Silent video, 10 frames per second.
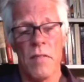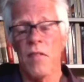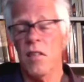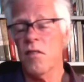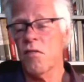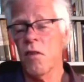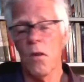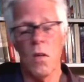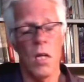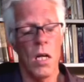It's a
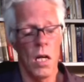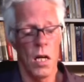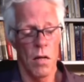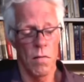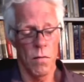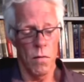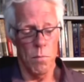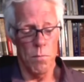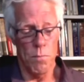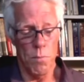struggle of
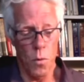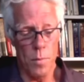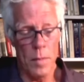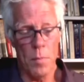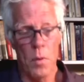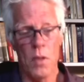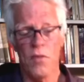poor people.